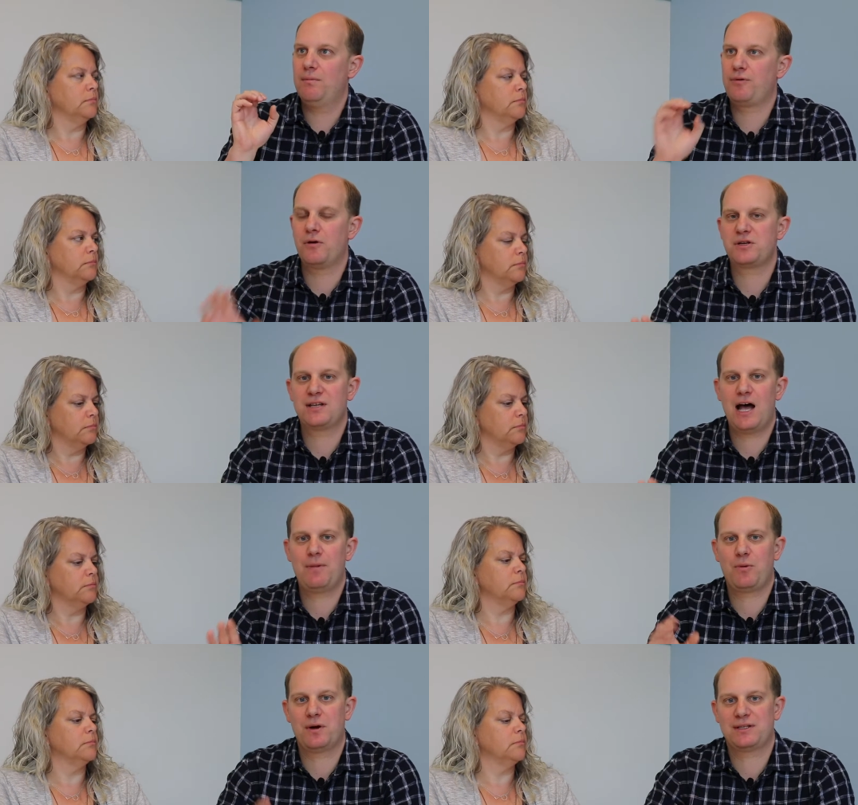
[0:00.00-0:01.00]
Speaker 1: broach a
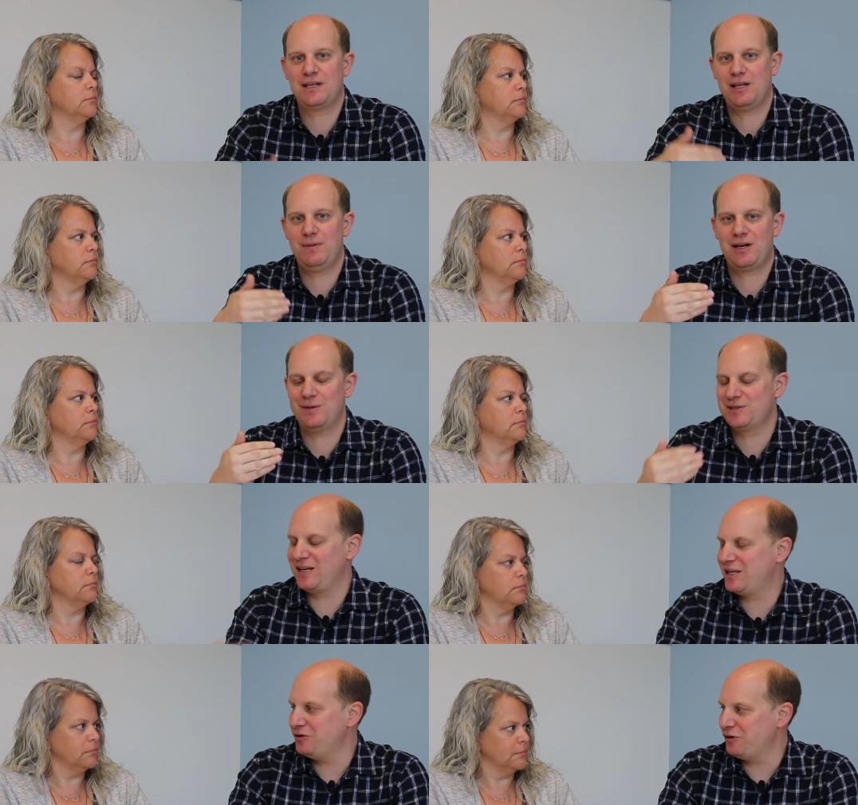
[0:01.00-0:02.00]
topic where it suddenly becomes
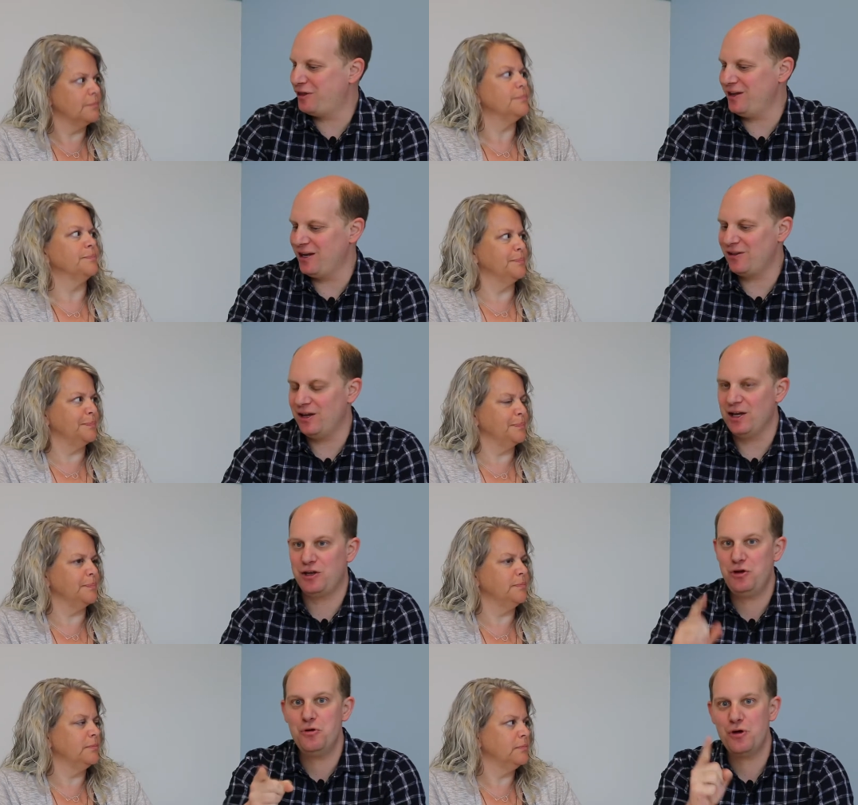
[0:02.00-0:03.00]
a guilt thing,
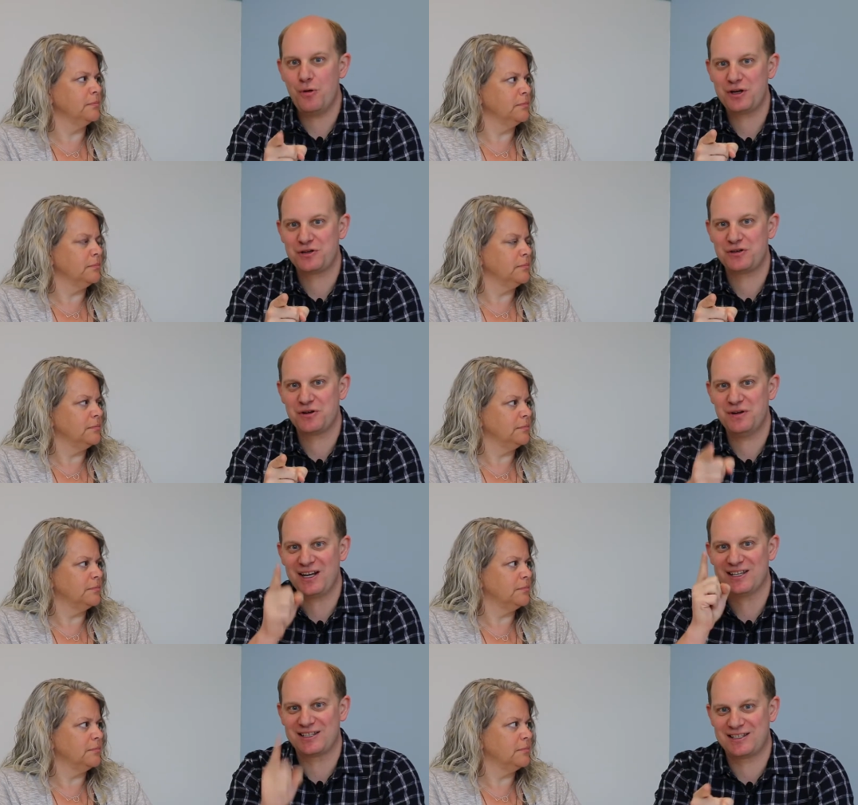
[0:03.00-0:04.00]
like you know what you're
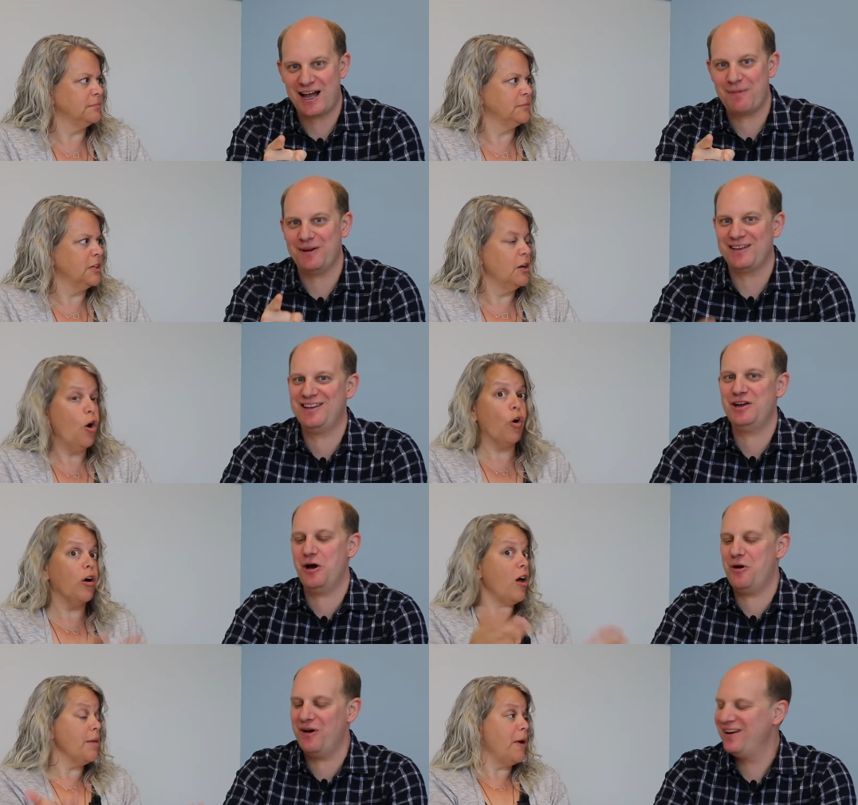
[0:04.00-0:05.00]
doing and stop it. You
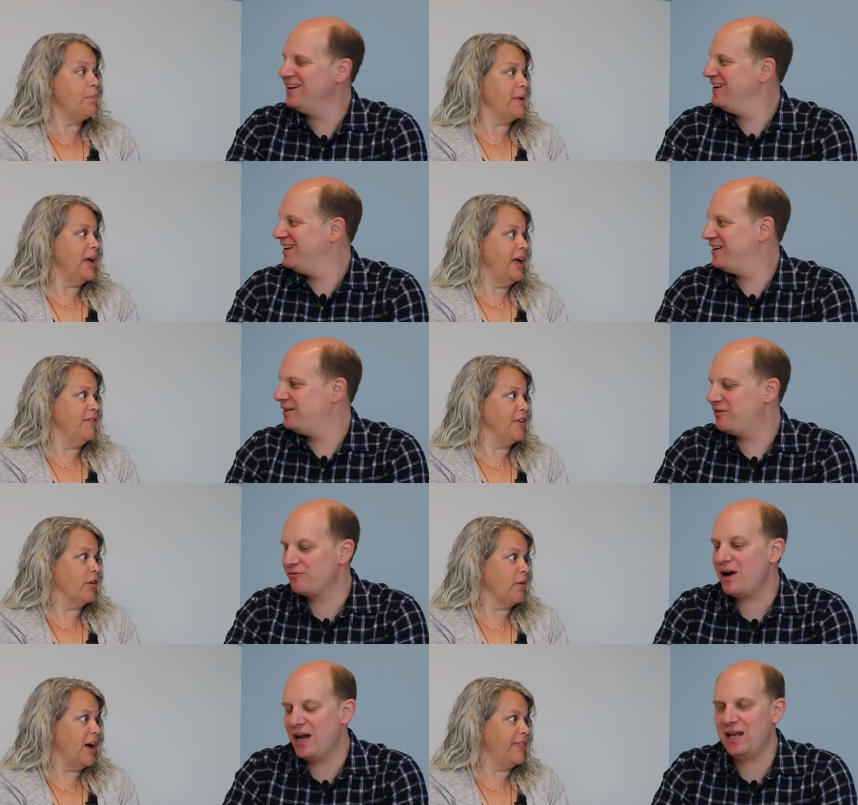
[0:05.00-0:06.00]
know, all about
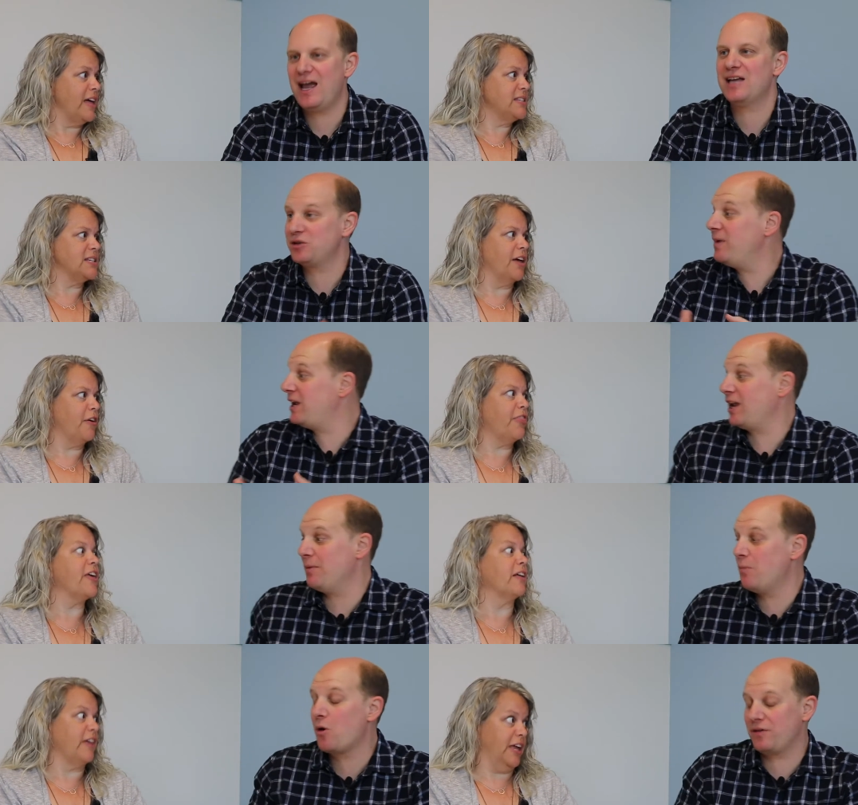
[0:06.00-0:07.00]
Speaker 2: behavior. Right.
Speaker 1: Yeah. so
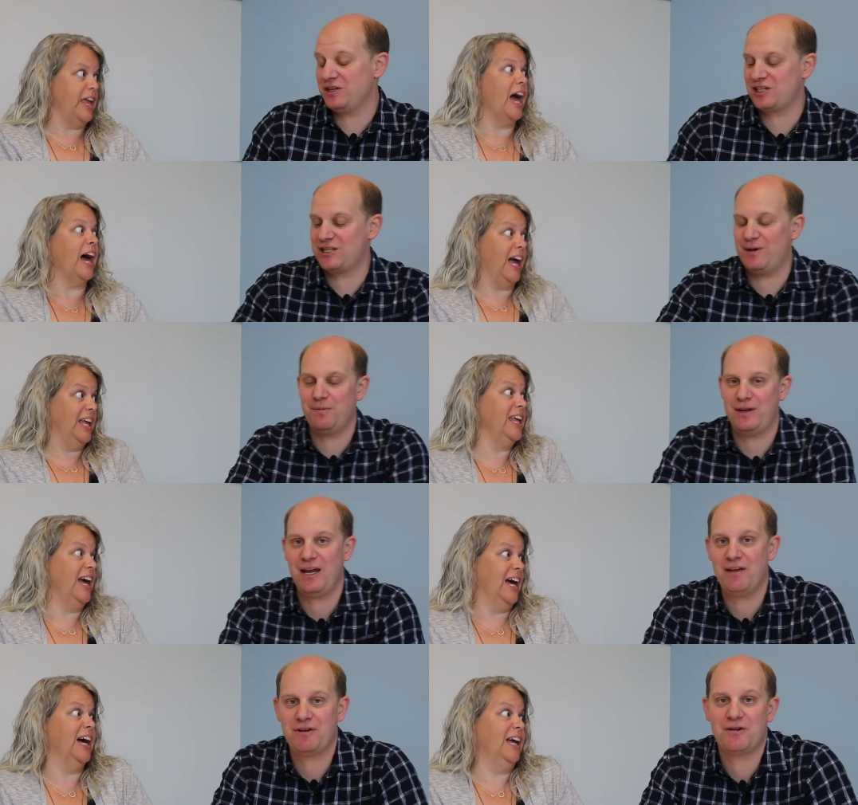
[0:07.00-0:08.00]
making it more than just about
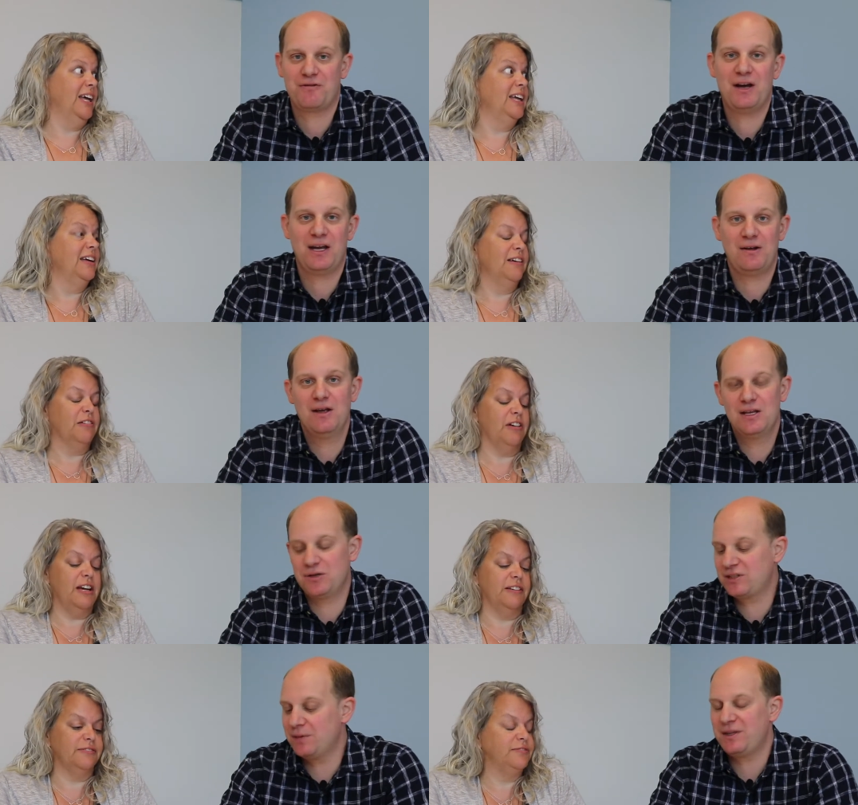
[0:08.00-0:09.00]
behavior. Right.
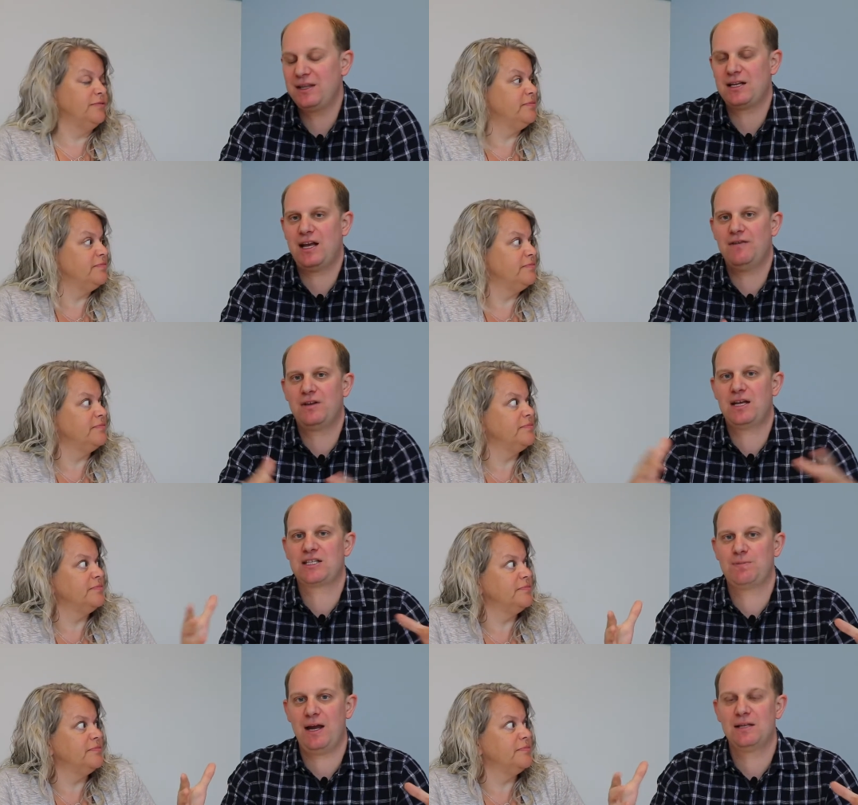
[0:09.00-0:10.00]
right. So something that kind of
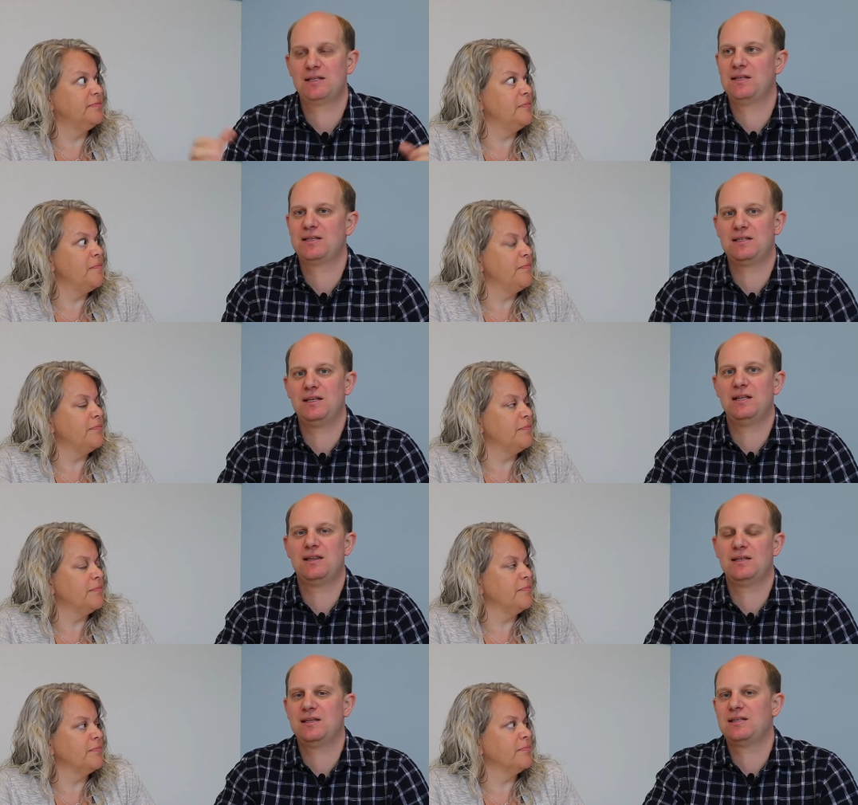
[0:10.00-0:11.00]
expands it to this thing
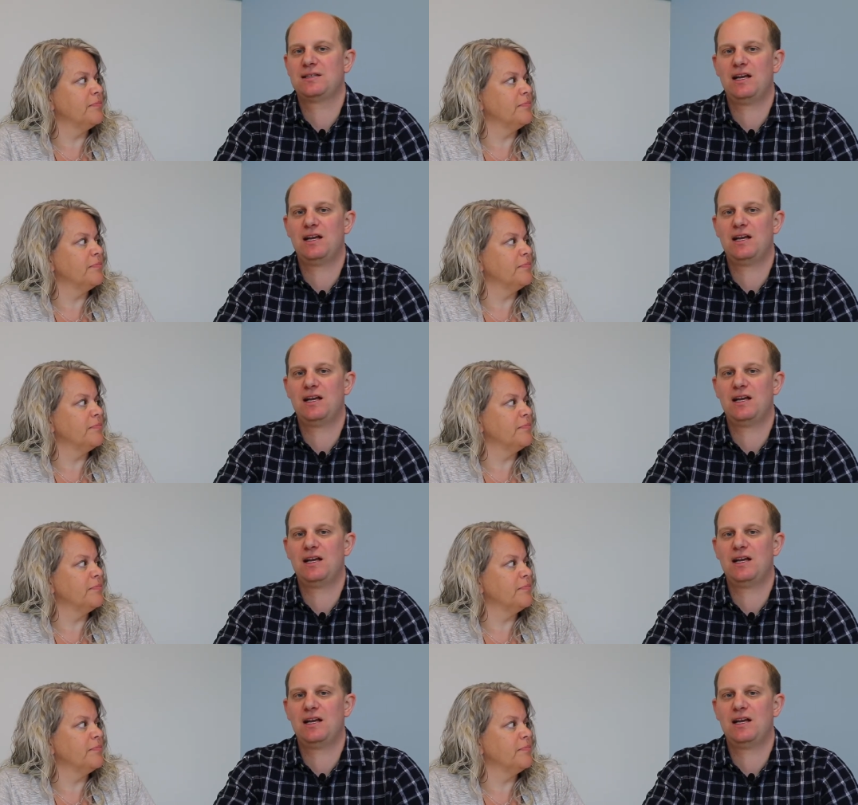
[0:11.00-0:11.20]
that this